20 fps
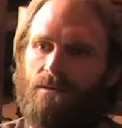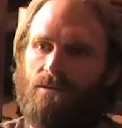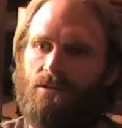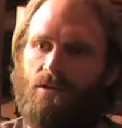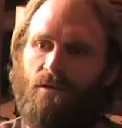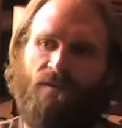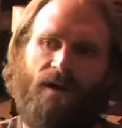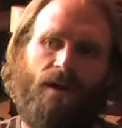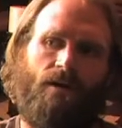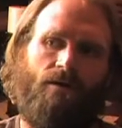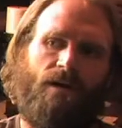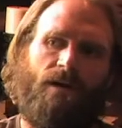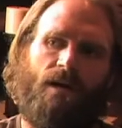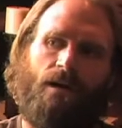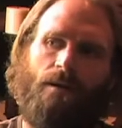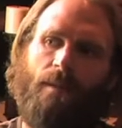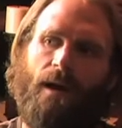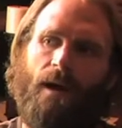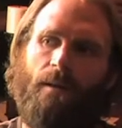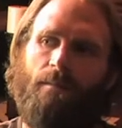So if I don't
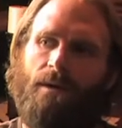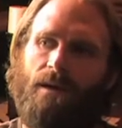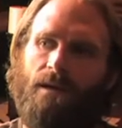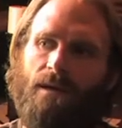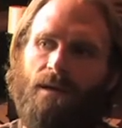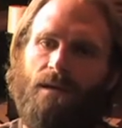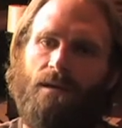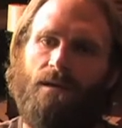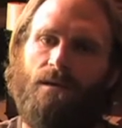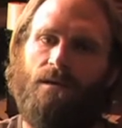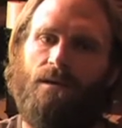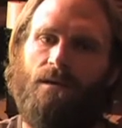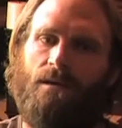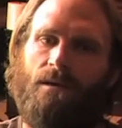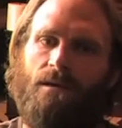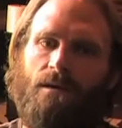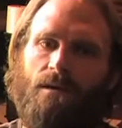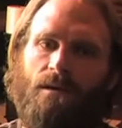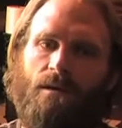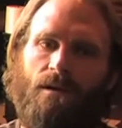care about money,
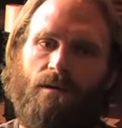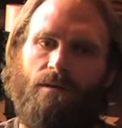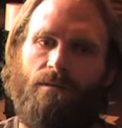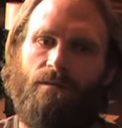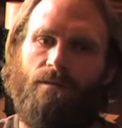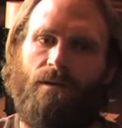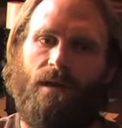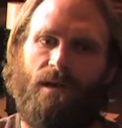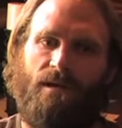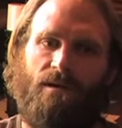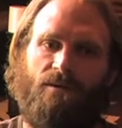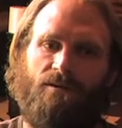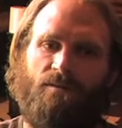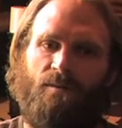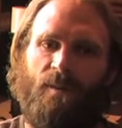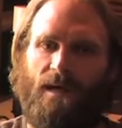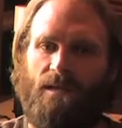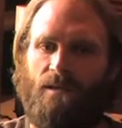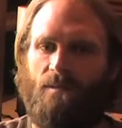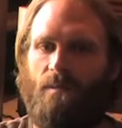you know, that goes
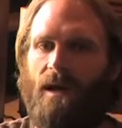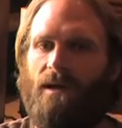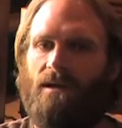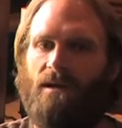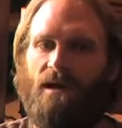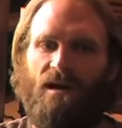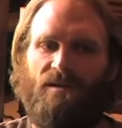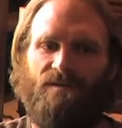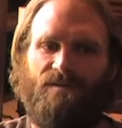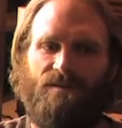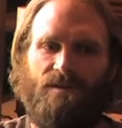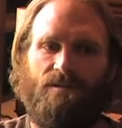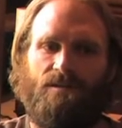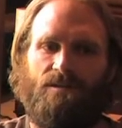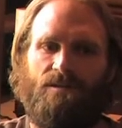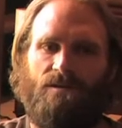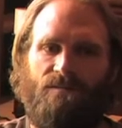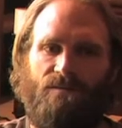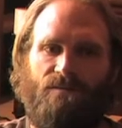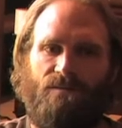back to my
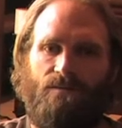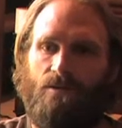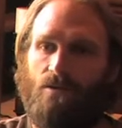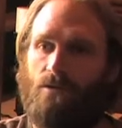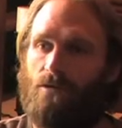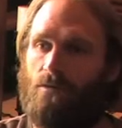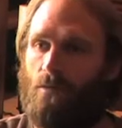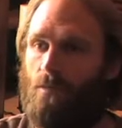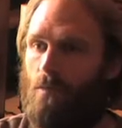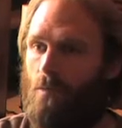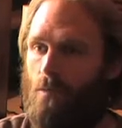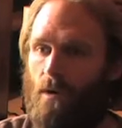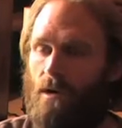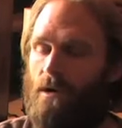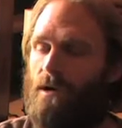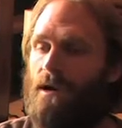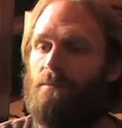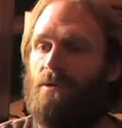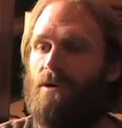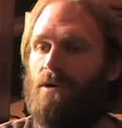confidence of
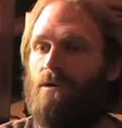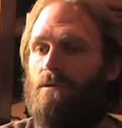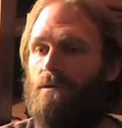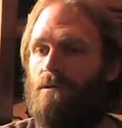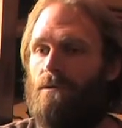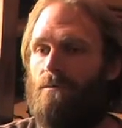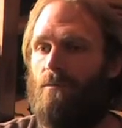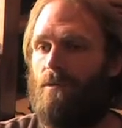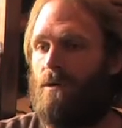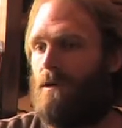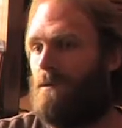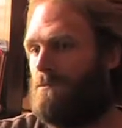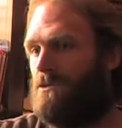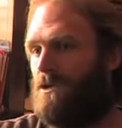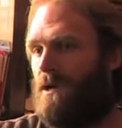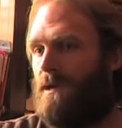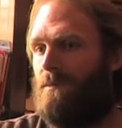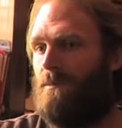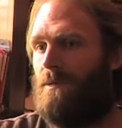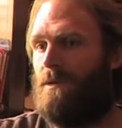where I'm going, where I'm
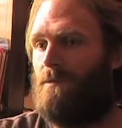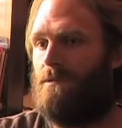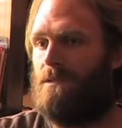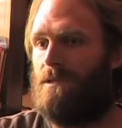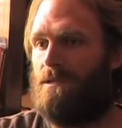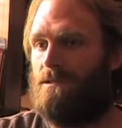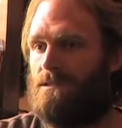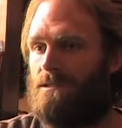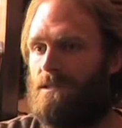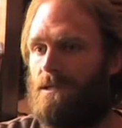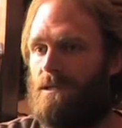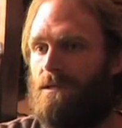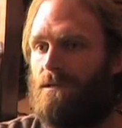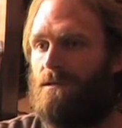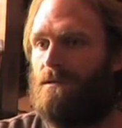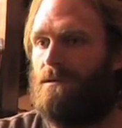trying to be with this thing.